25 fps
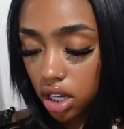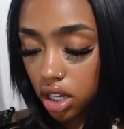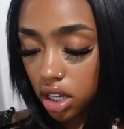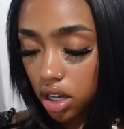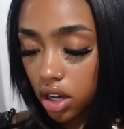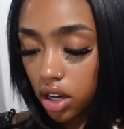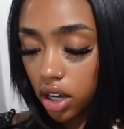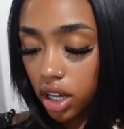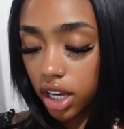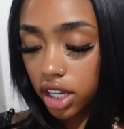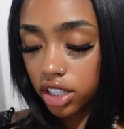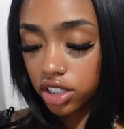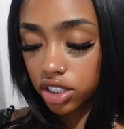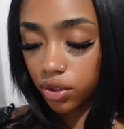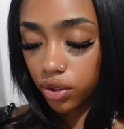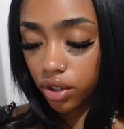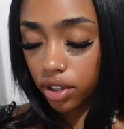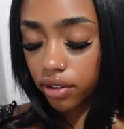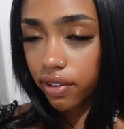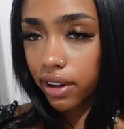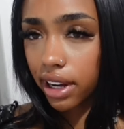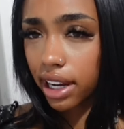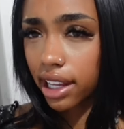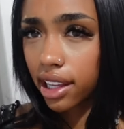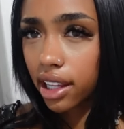Okay, so we're
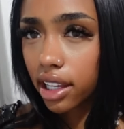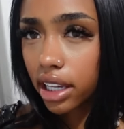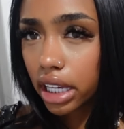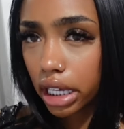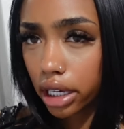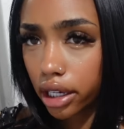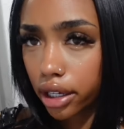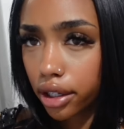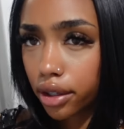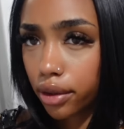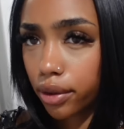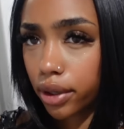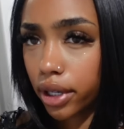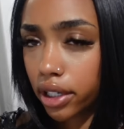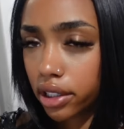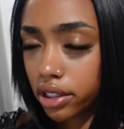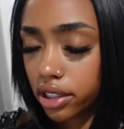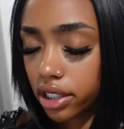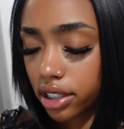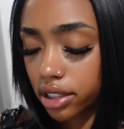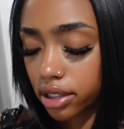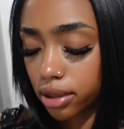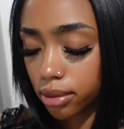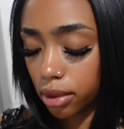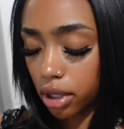finally getting around
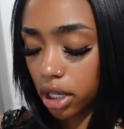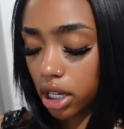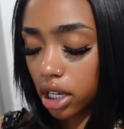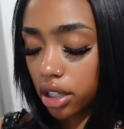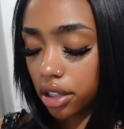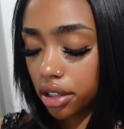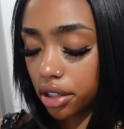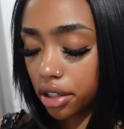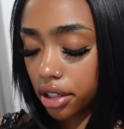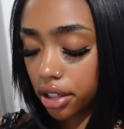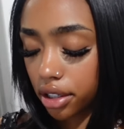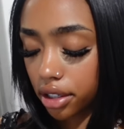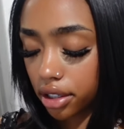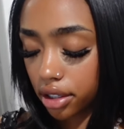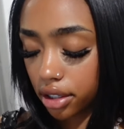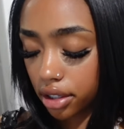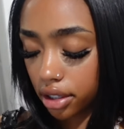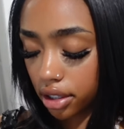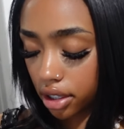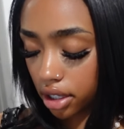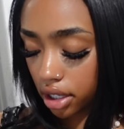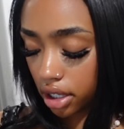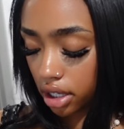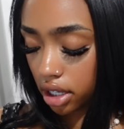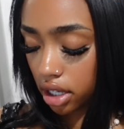to some color here.
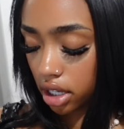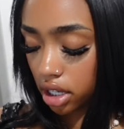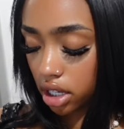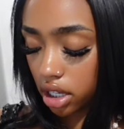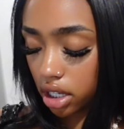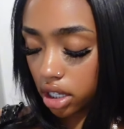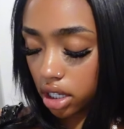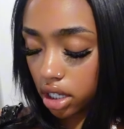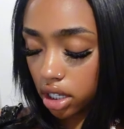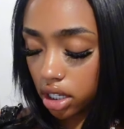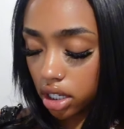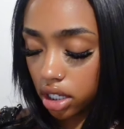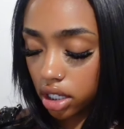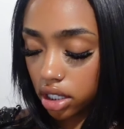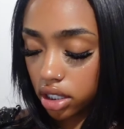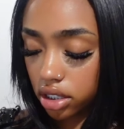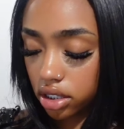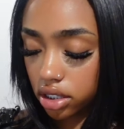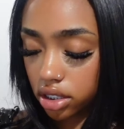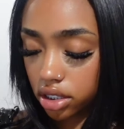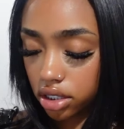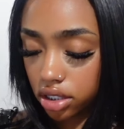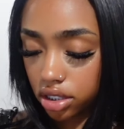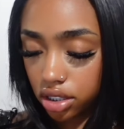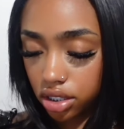And then this
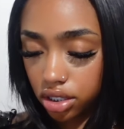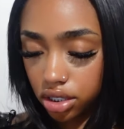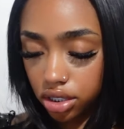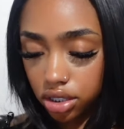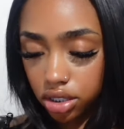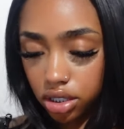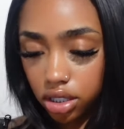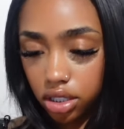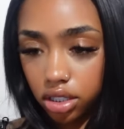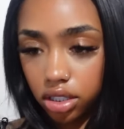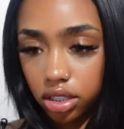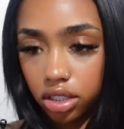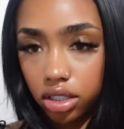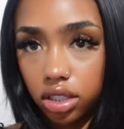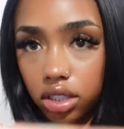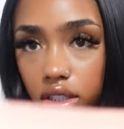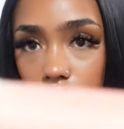is the shirt.